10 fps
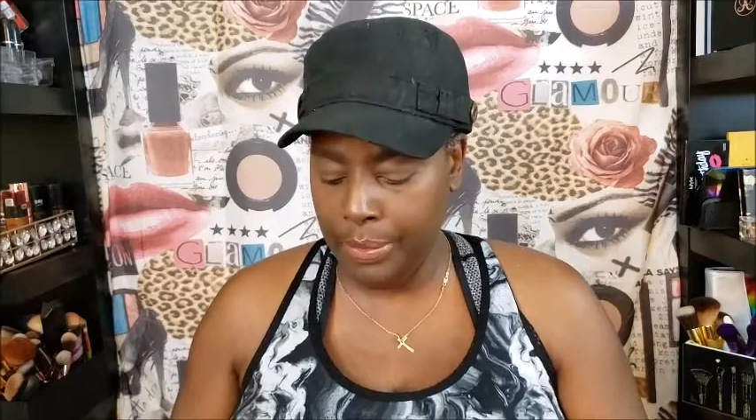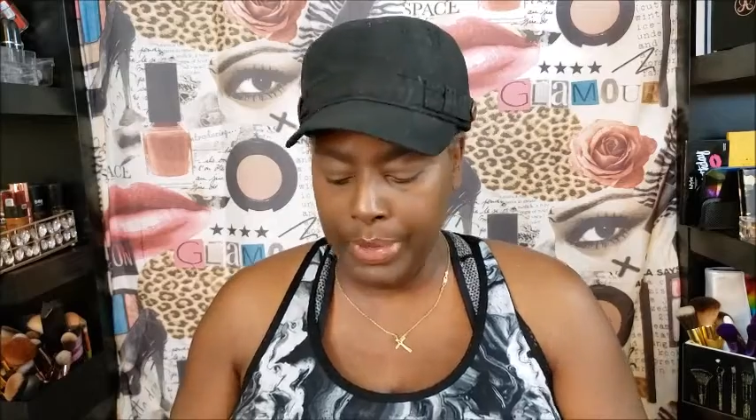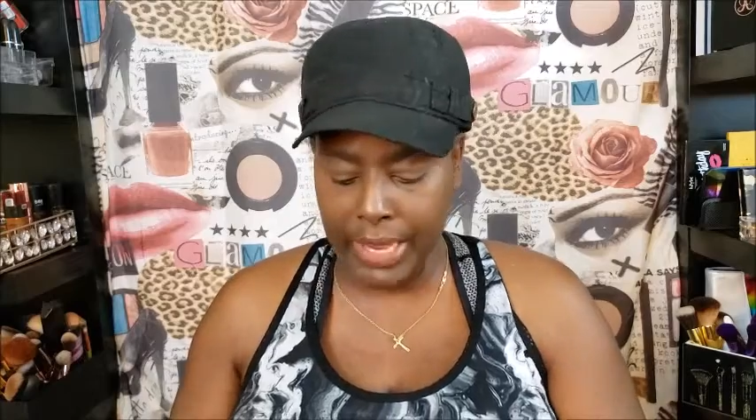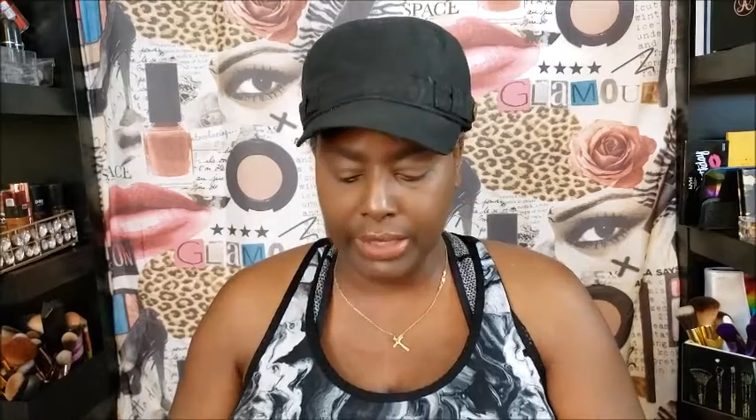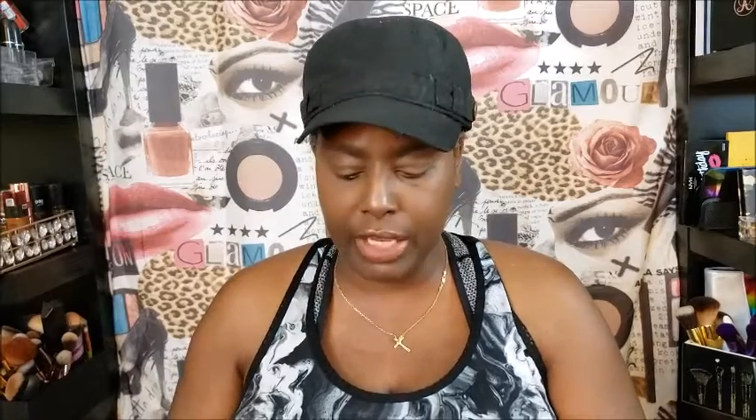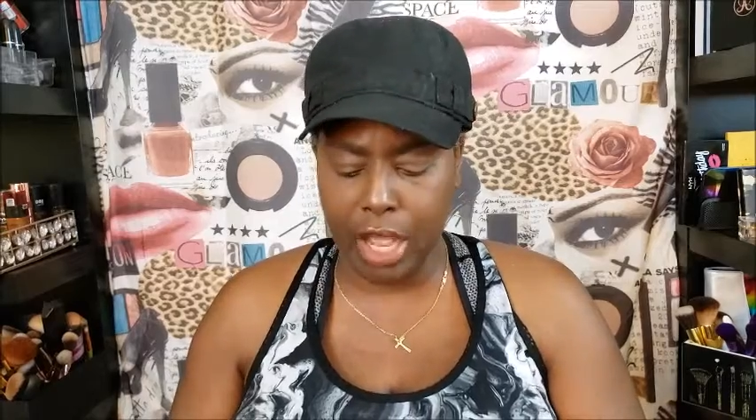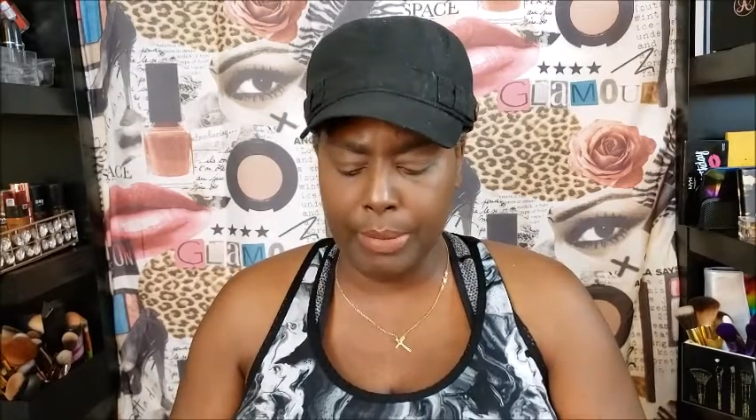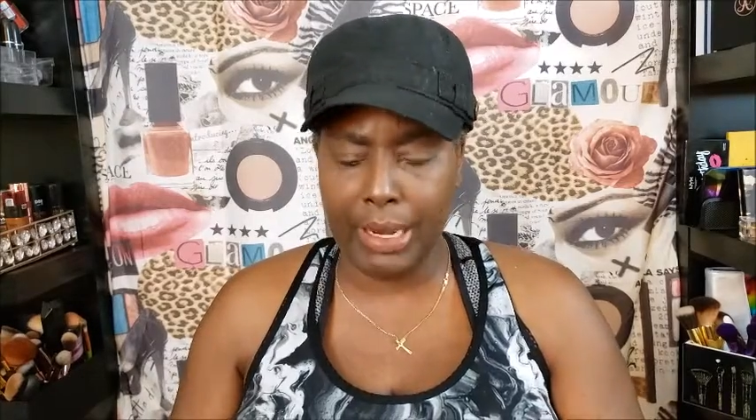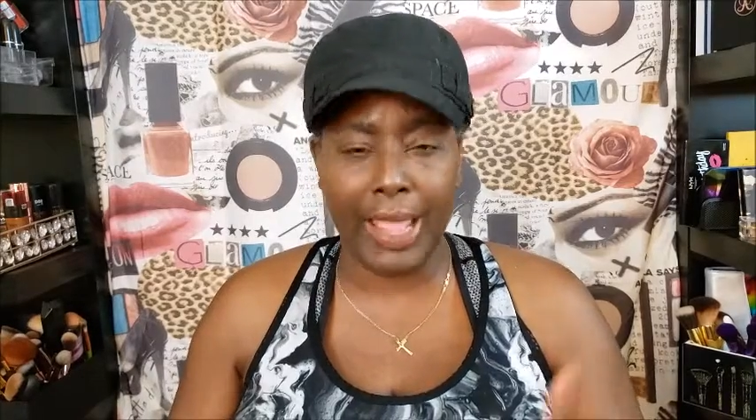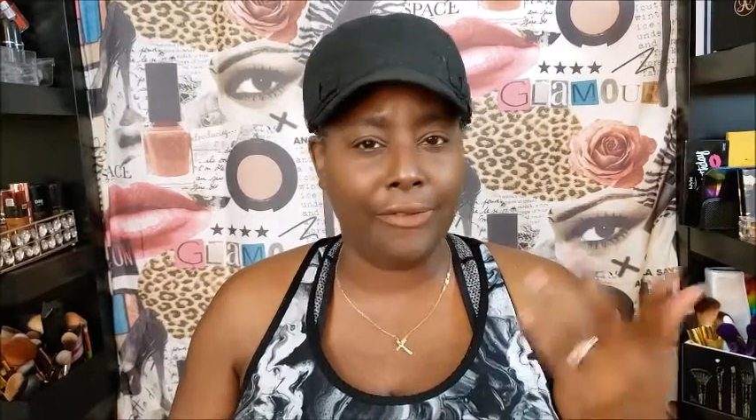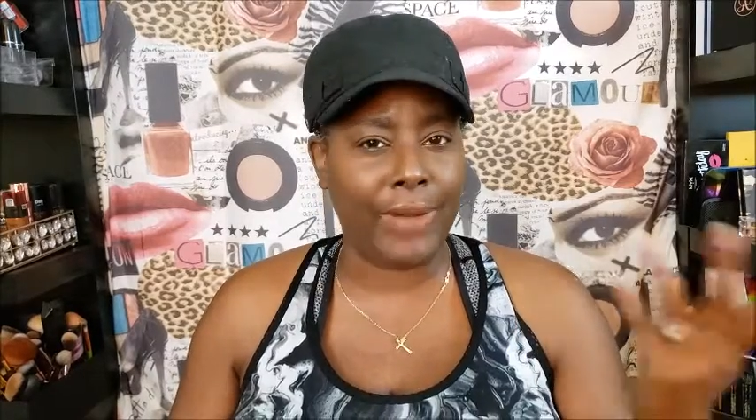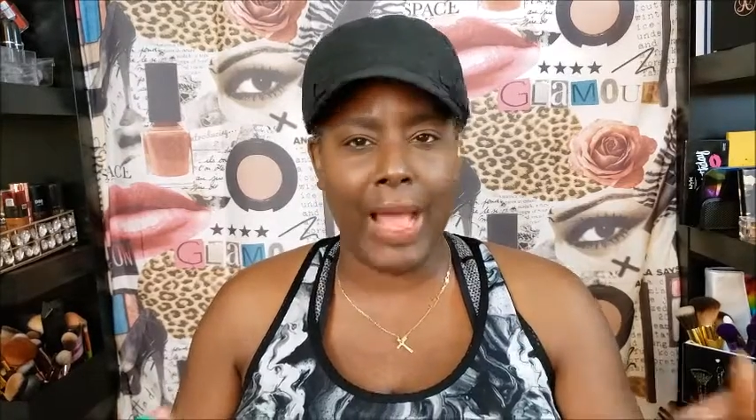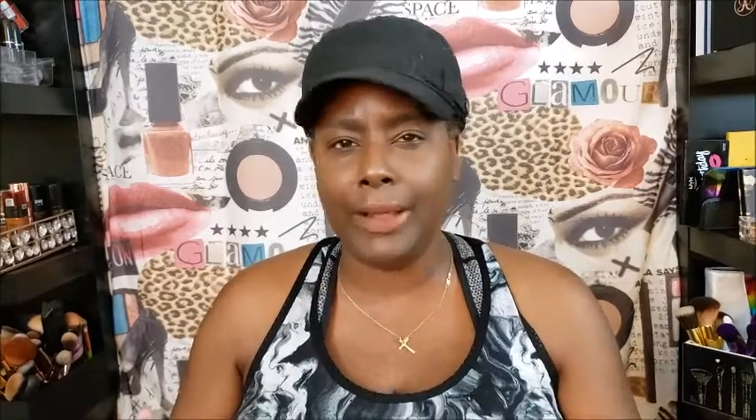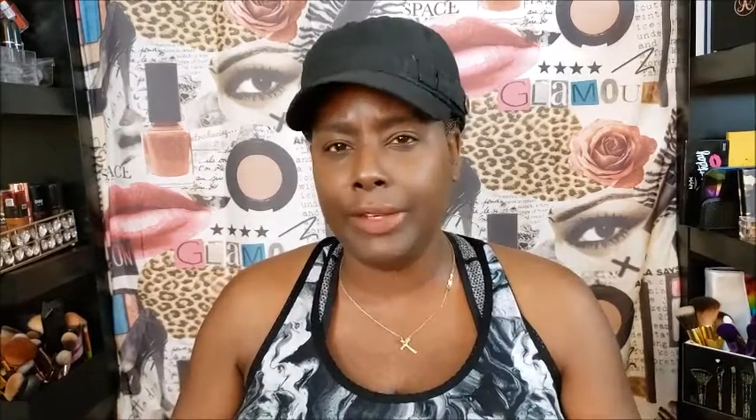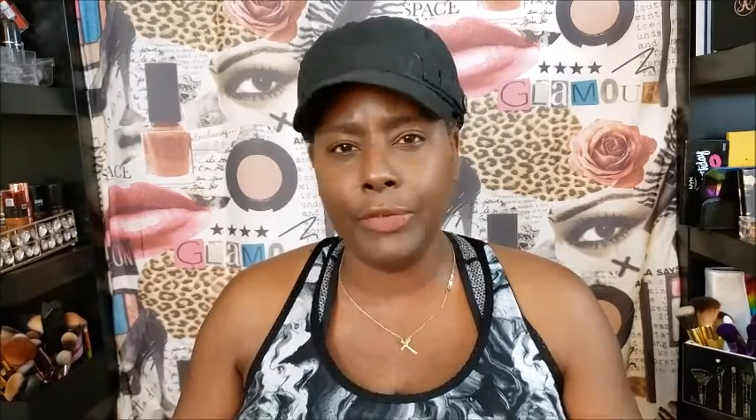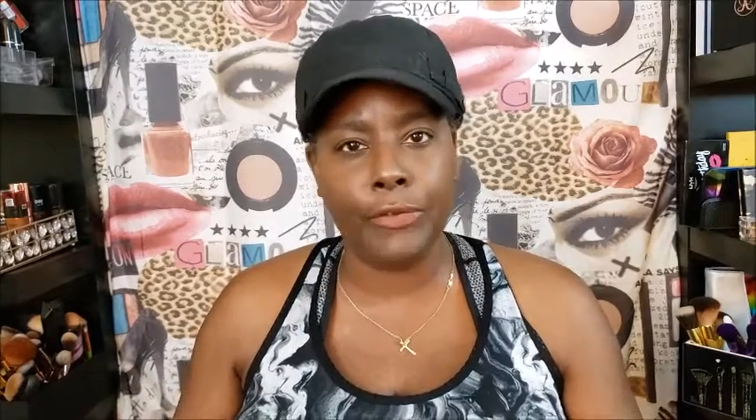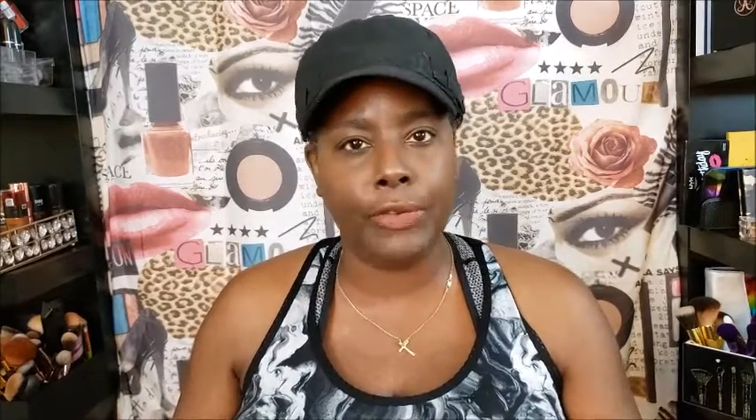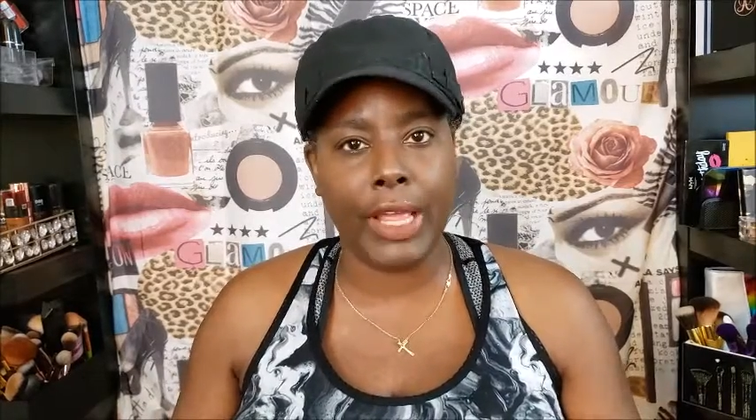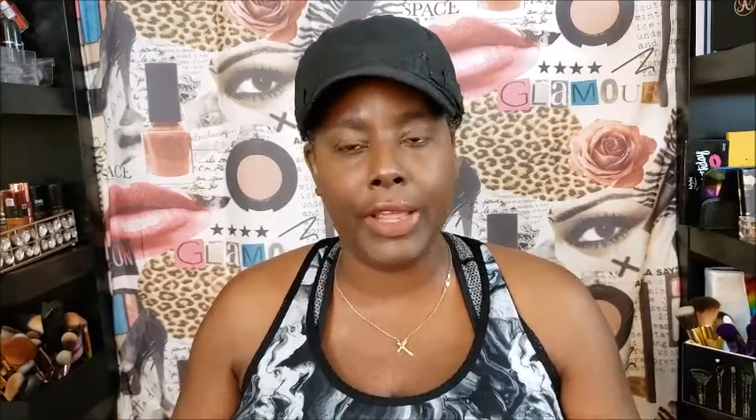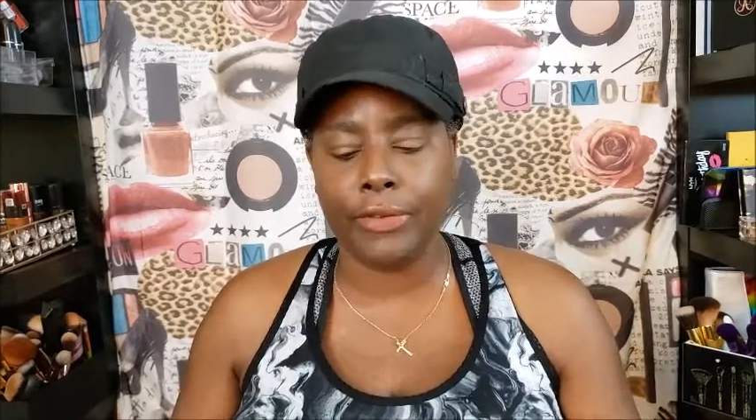These come in like five different
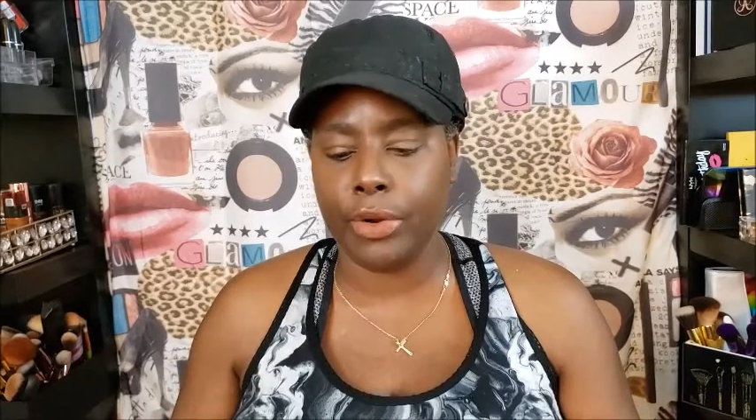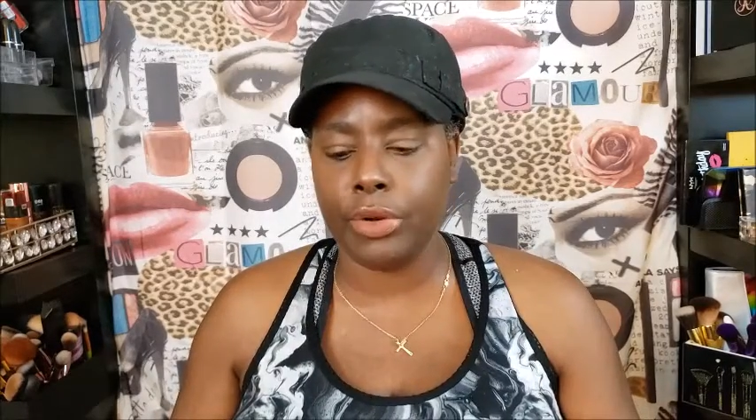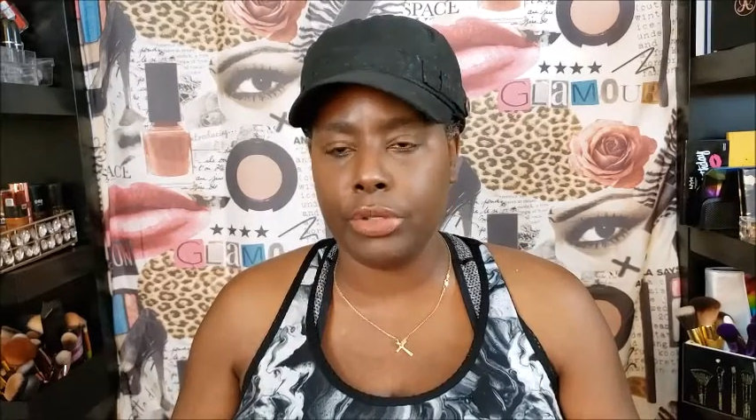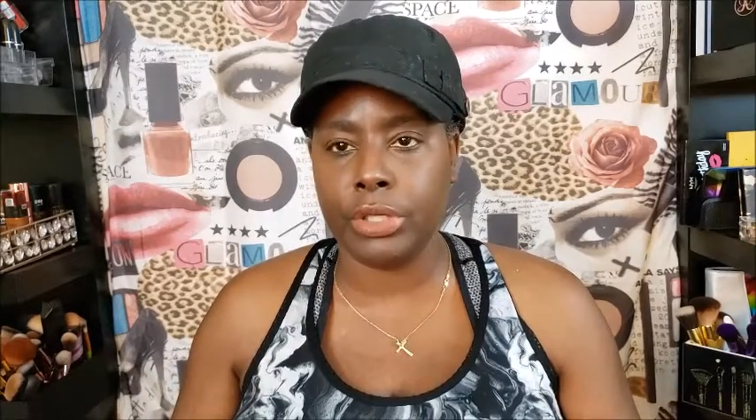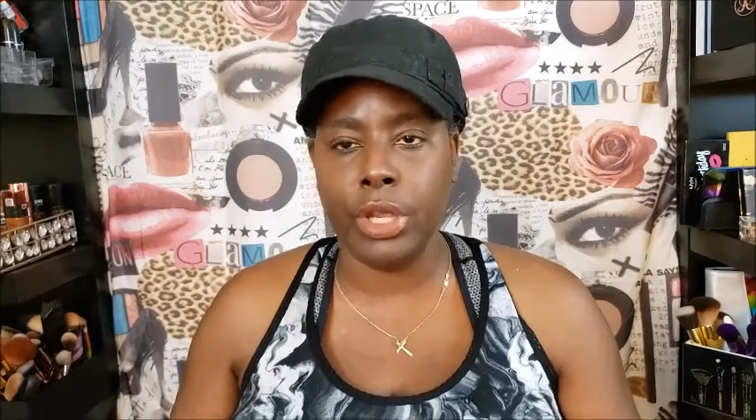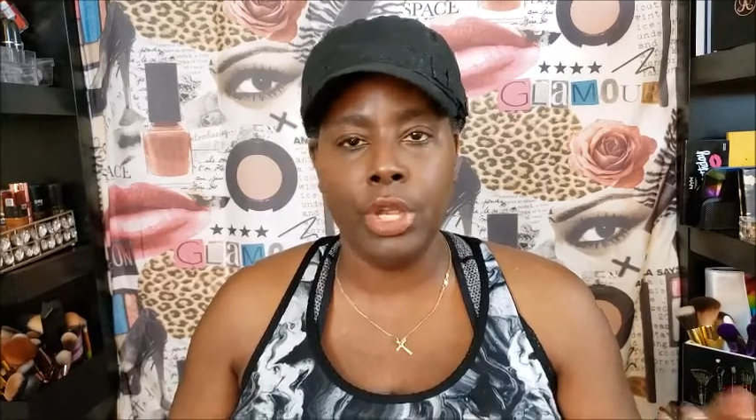flavors.